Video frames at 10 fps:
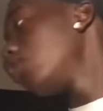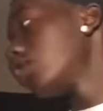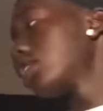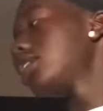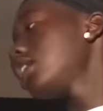
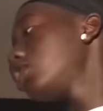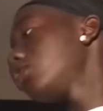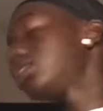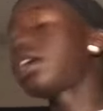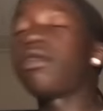for
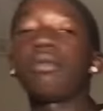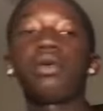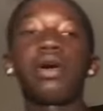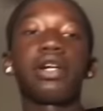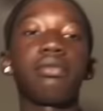accessories, I won't
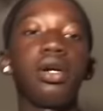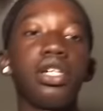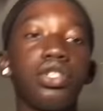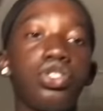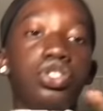be wearing
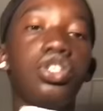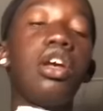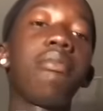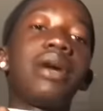much.